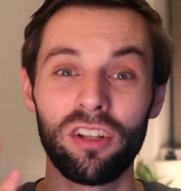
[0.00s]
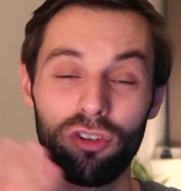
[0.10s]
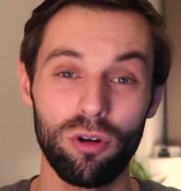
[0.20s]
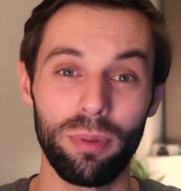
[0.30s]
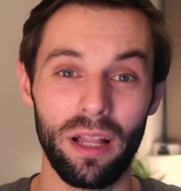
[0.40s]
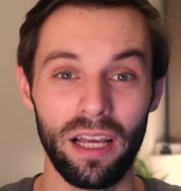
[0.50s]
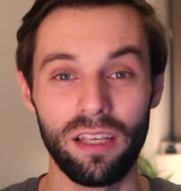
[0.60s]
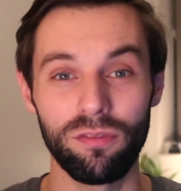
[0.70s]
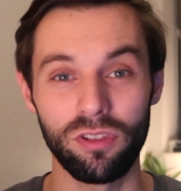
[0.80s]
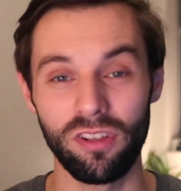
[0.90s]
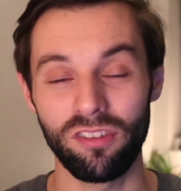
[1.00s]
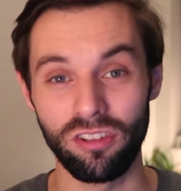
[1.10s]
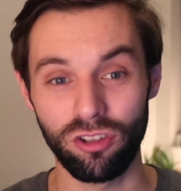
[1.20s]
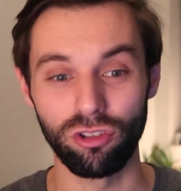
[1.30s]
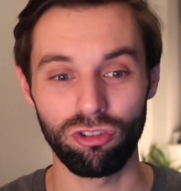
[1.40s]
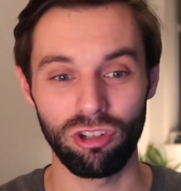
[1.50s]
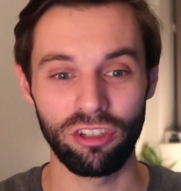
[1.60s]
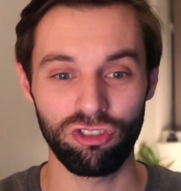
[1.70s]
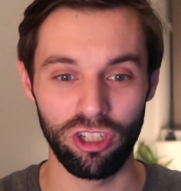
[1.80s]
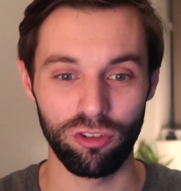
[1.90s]
to apply for Disney's cultural
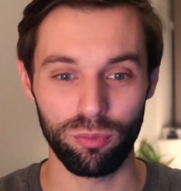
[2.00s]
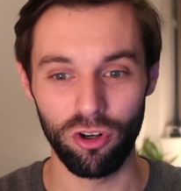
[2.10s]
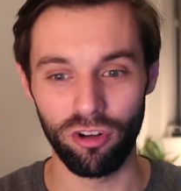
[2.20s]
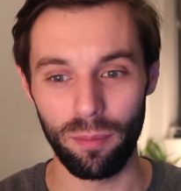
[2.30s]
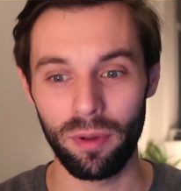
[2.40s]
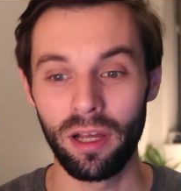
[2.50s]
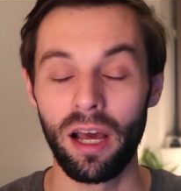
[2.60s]
exchange program.